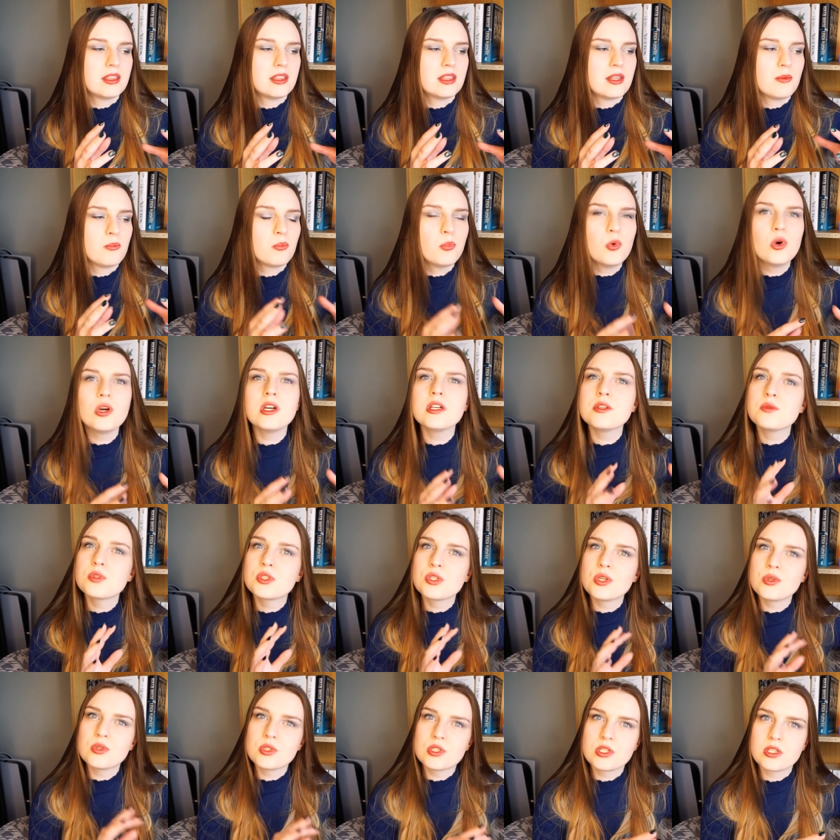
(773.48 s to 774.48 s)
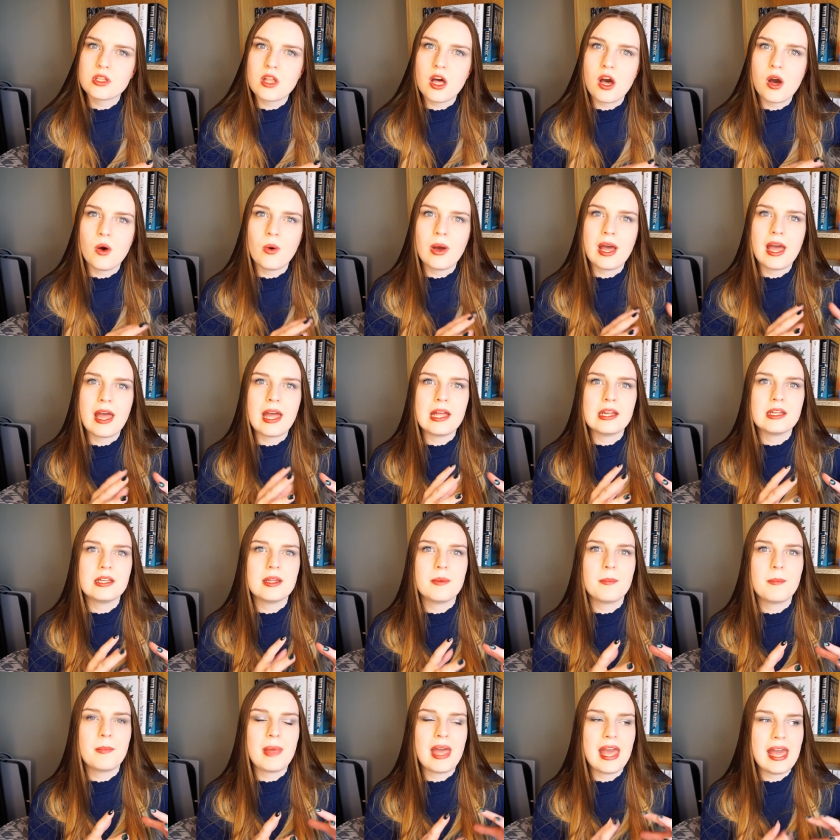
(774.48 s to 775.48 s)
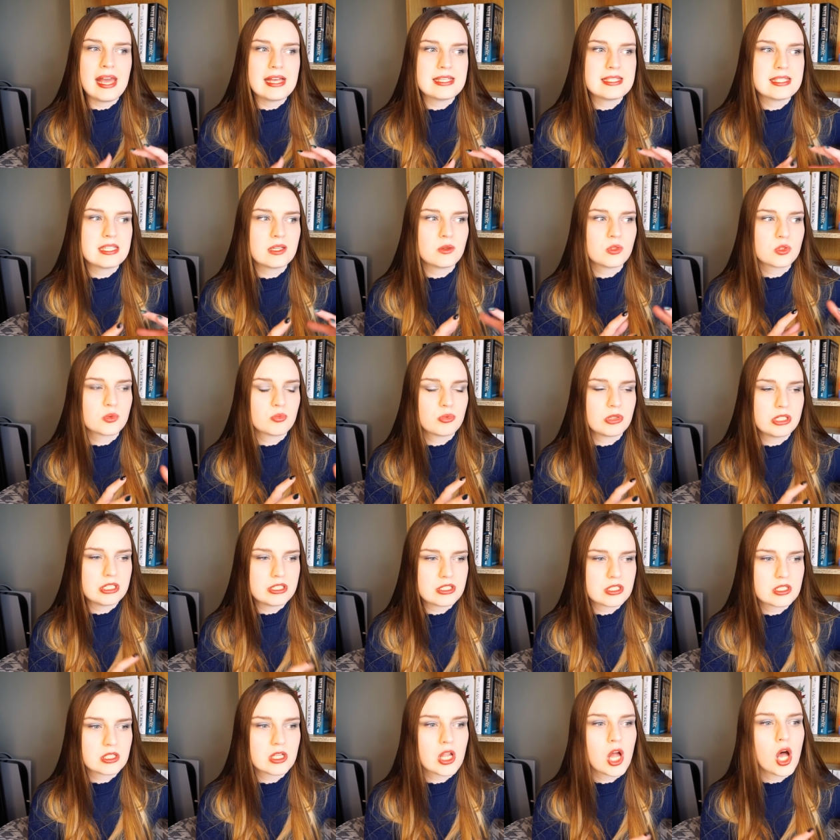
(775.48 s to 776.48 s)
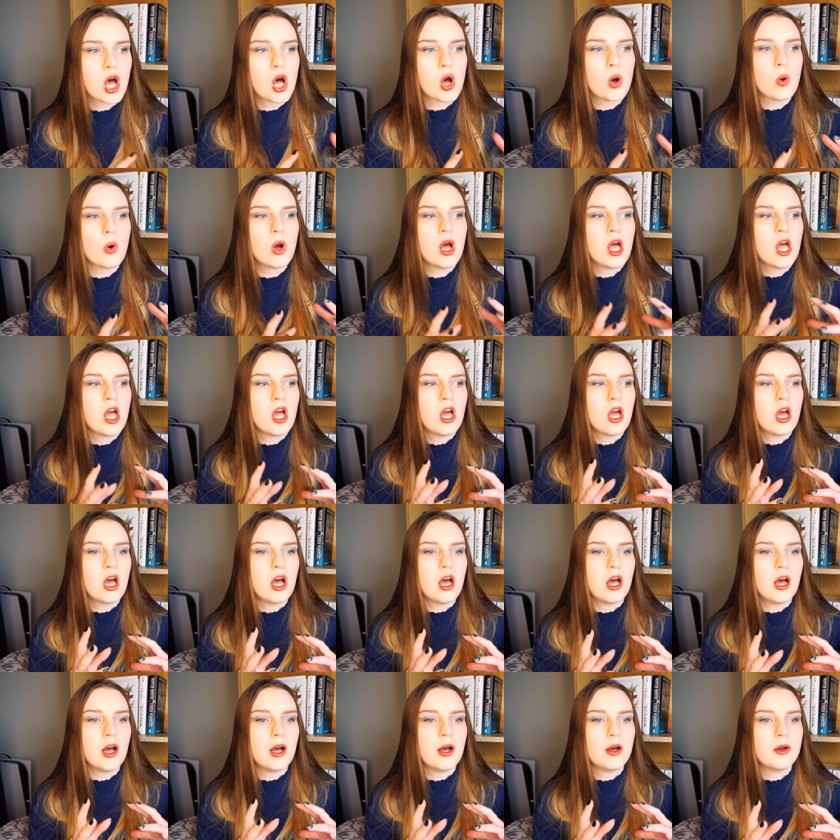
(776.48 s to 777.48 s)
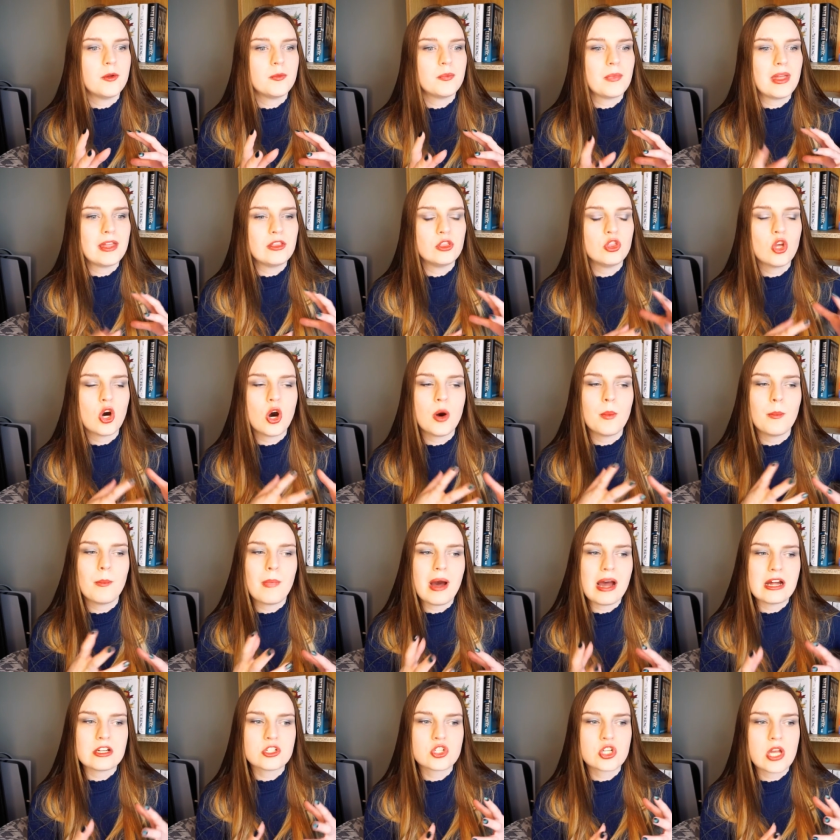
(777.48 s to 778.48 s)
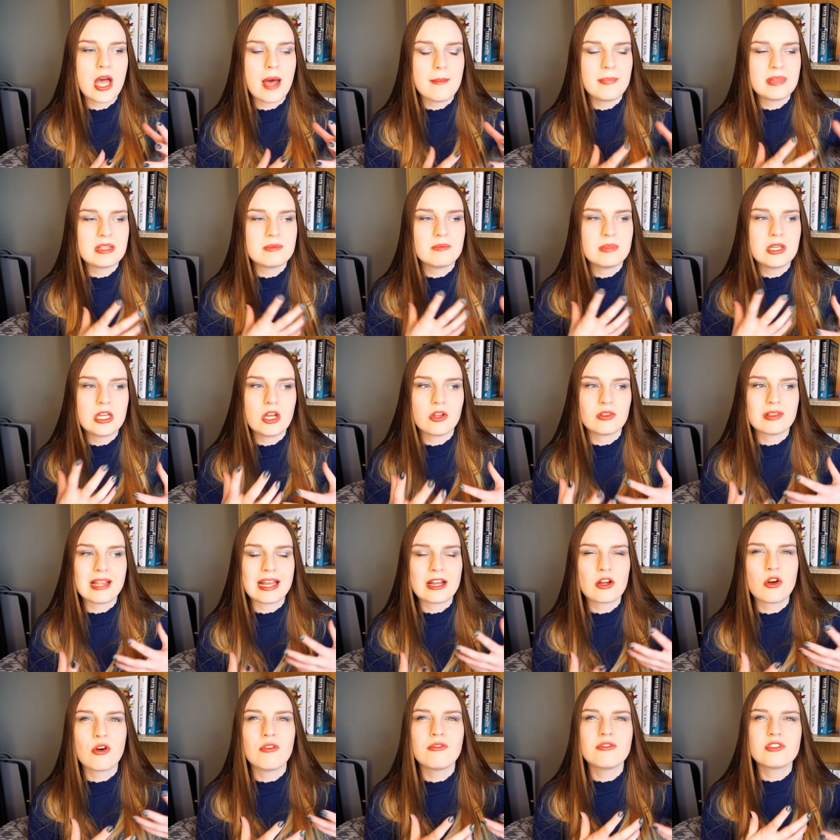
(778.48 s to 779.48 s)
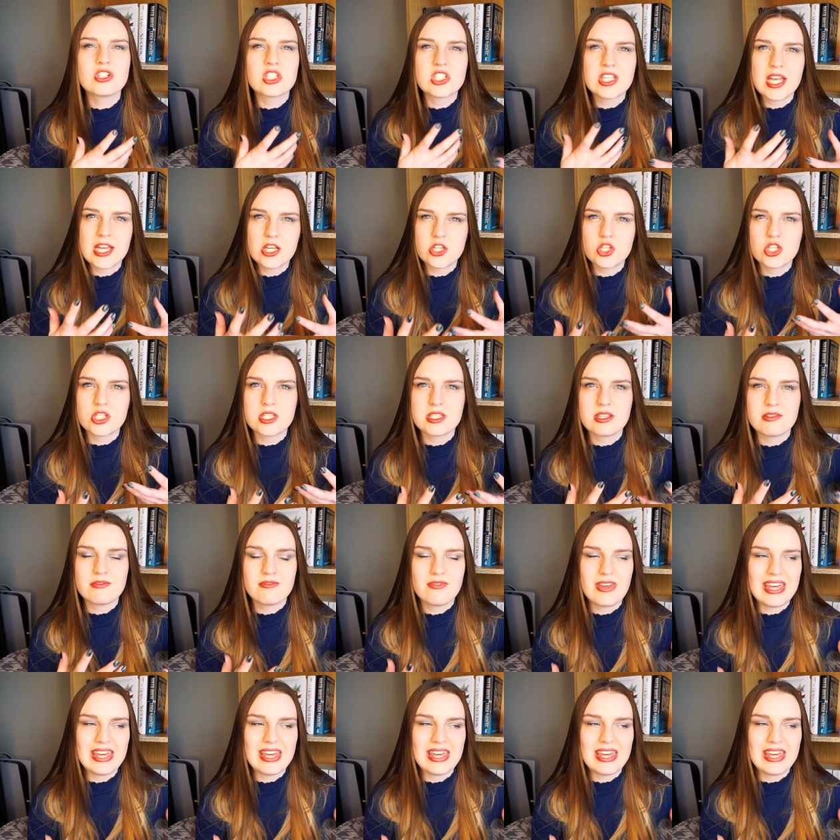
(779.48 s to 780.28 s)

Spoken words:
the book is so slow and the pacing was pretty slow, and not much happened beyond like conversations and